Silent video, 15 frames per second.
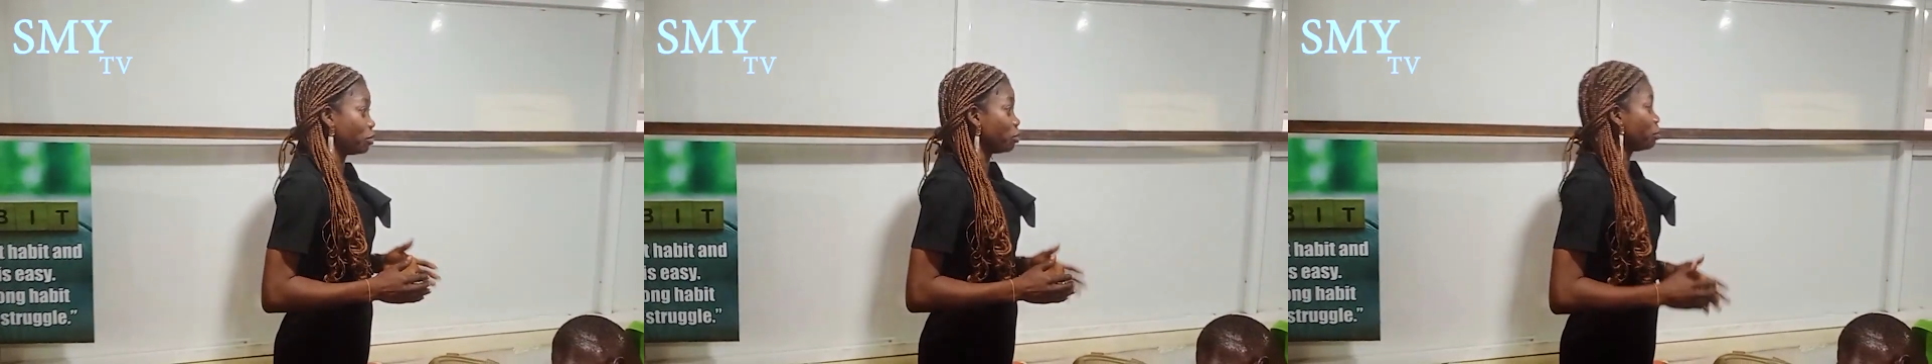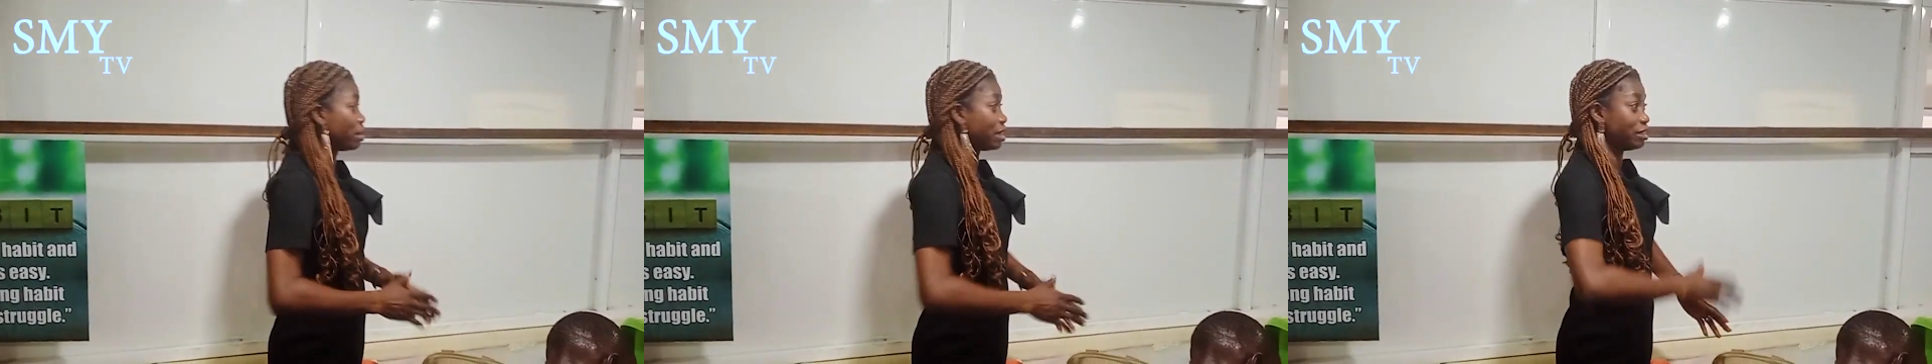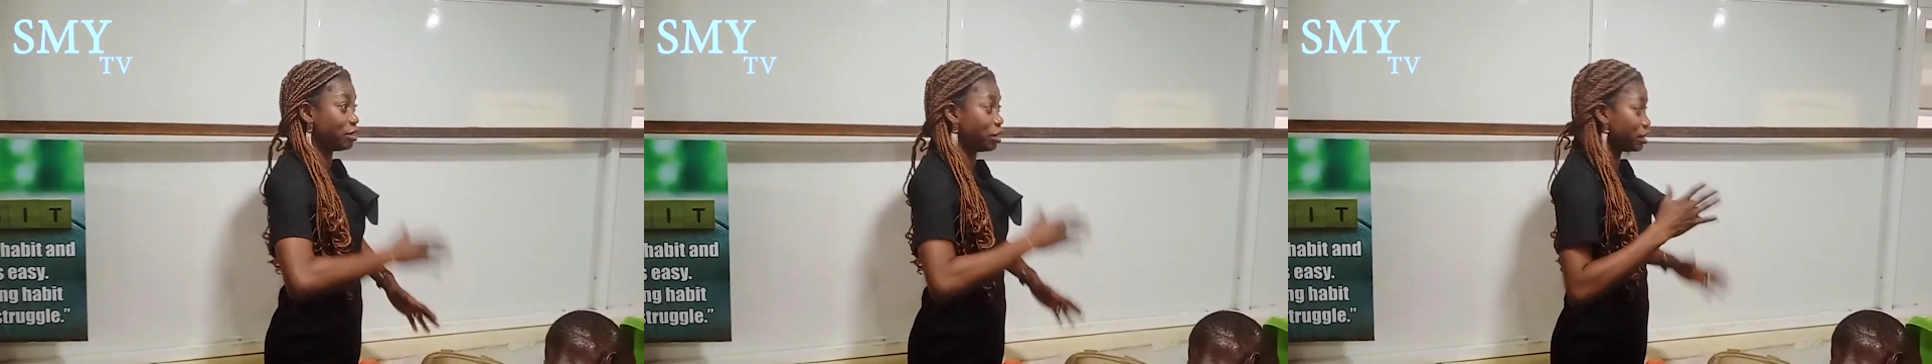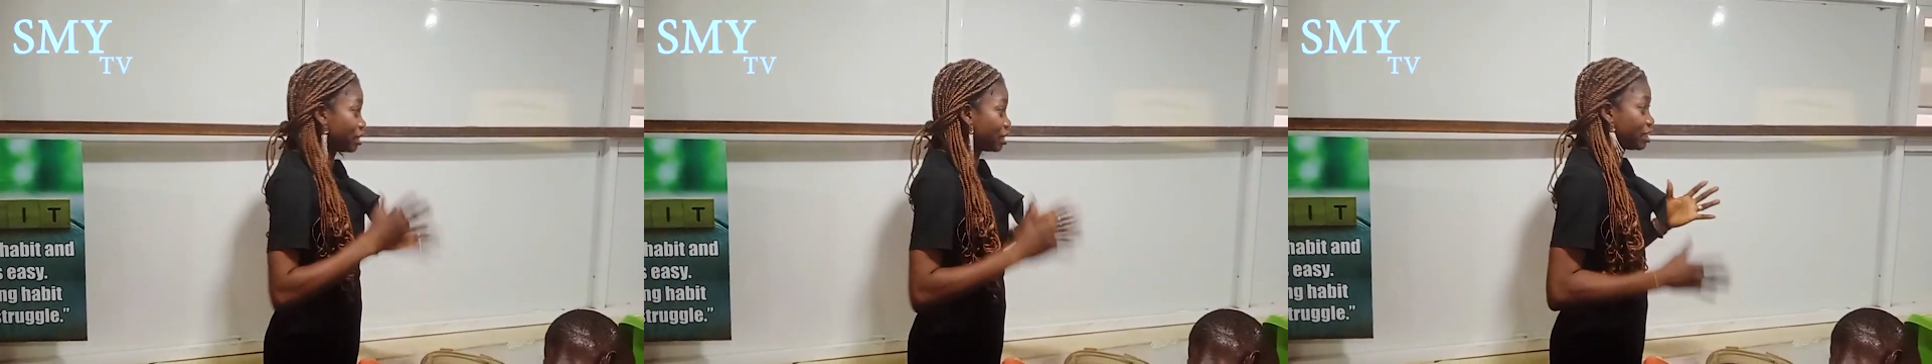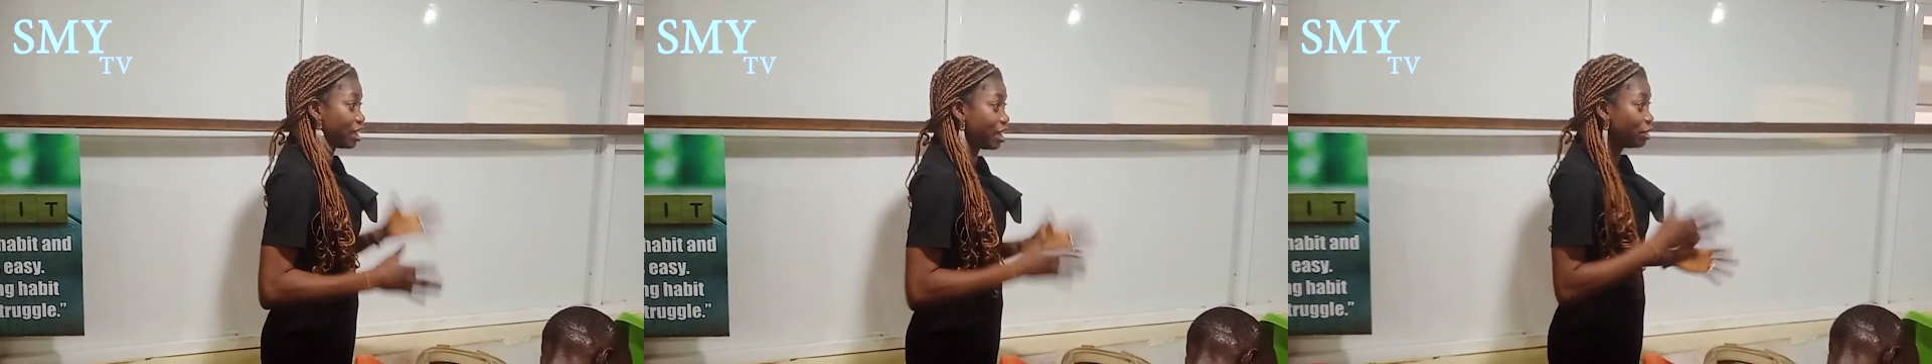You were
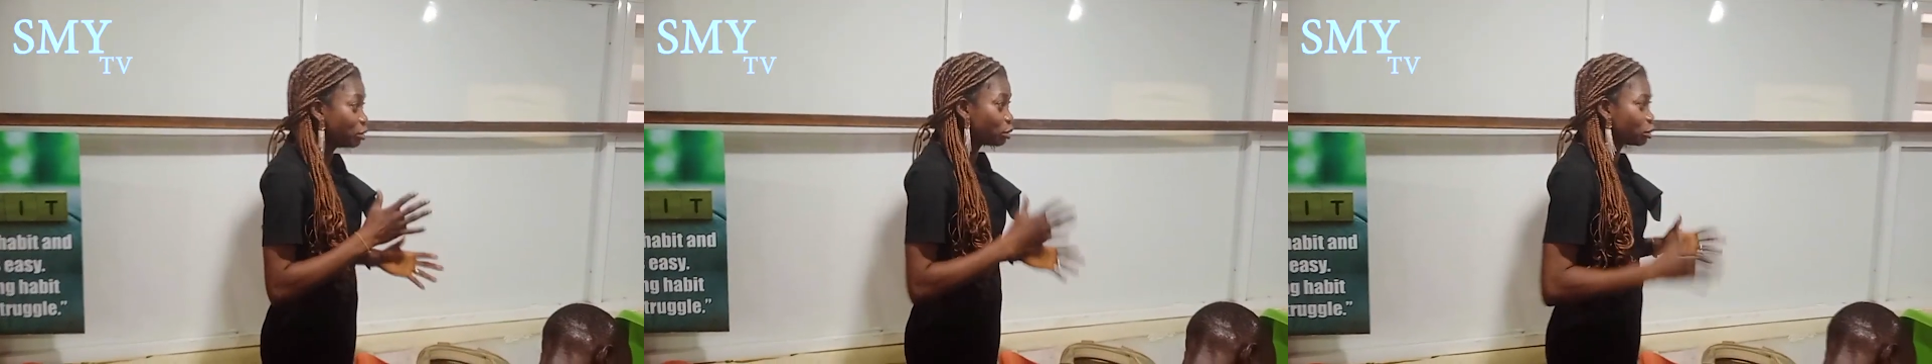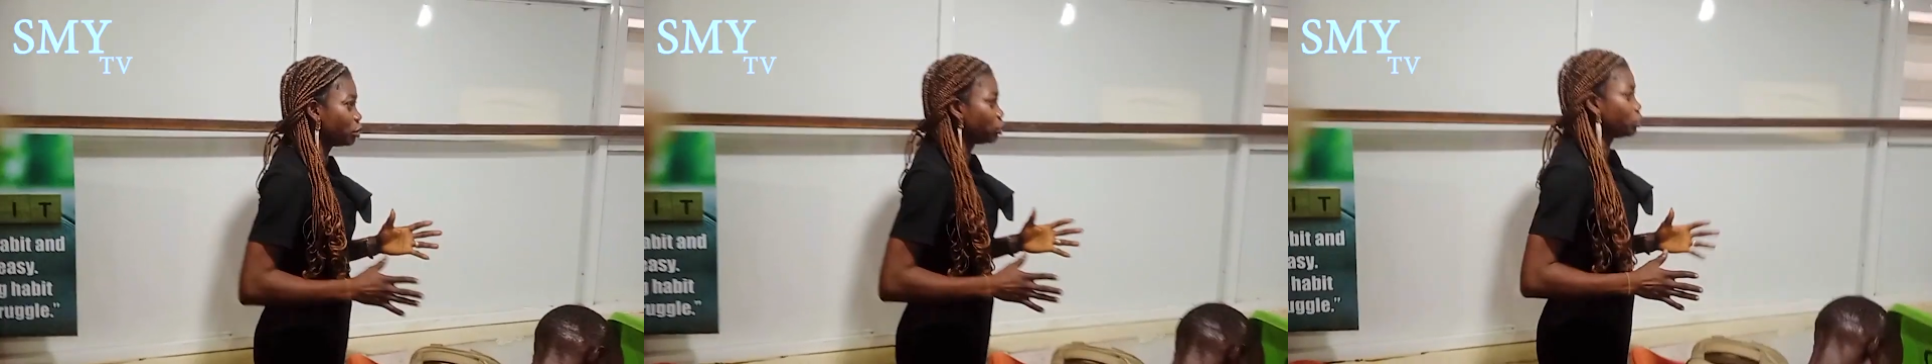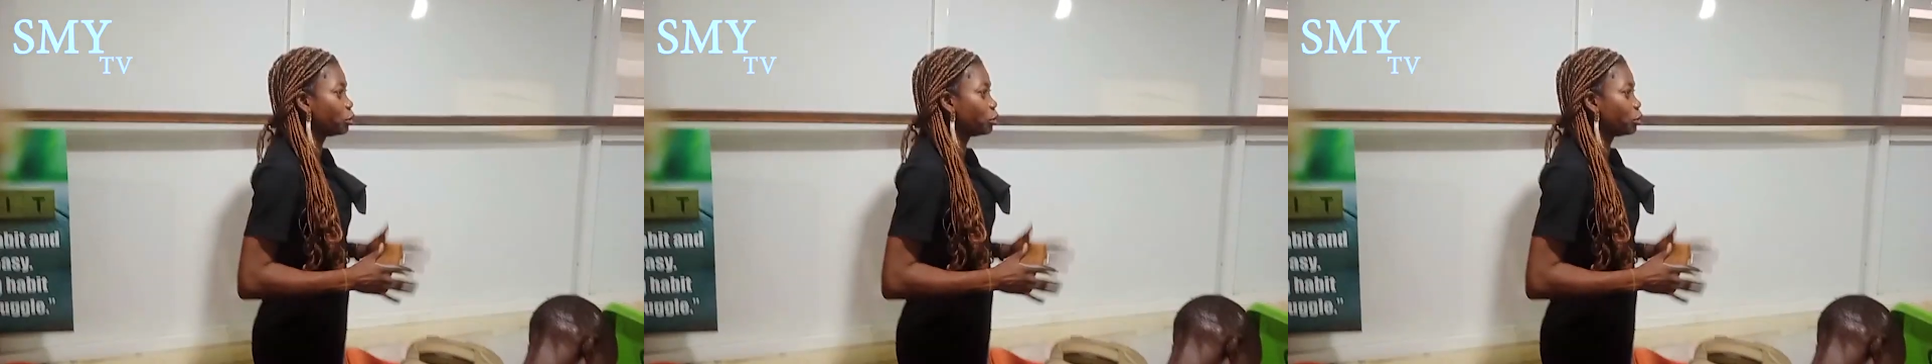just trying to,